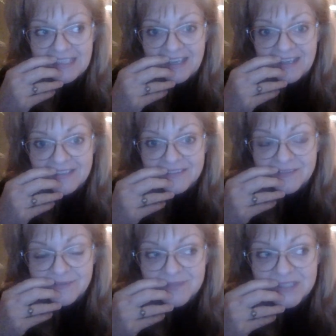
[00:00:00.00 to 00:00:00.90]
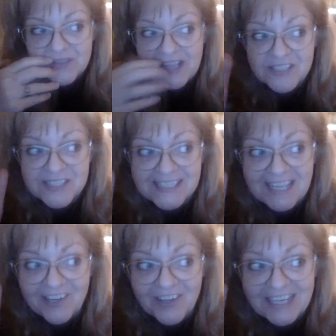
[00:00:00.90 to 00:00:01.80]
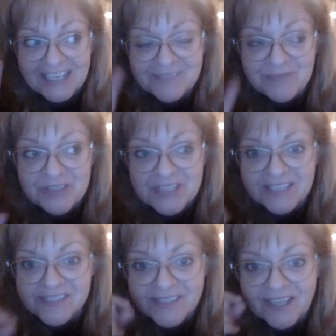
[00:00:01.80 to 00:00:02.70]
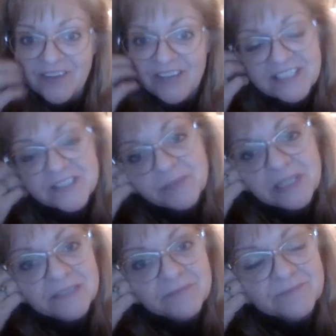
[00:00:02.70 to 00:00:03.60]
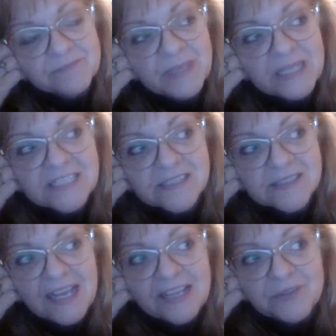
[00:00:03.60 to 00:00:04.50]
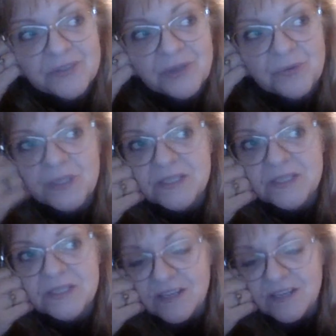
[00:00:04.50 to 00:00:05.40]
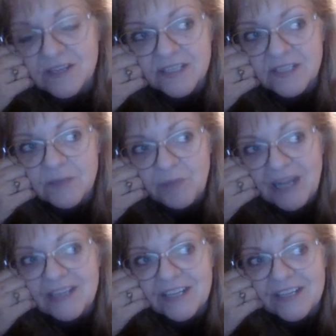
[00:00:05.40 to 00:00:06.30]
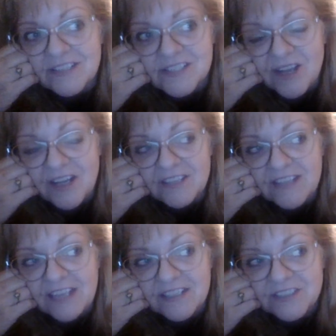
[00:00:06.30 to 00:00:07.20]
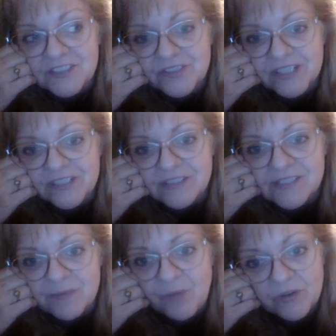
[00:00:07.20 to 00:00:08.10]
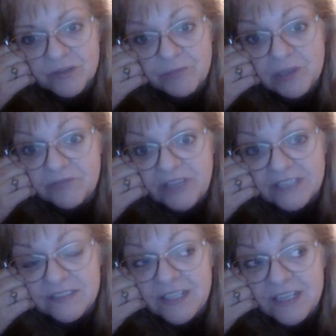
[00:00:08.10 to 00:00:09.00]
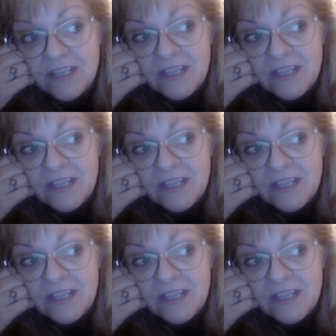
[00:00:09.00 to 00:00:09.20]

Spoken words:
yeah, so that's scary. Music is scary to me because I don't know what song's going to come on, and a song that could trigger some horrible event.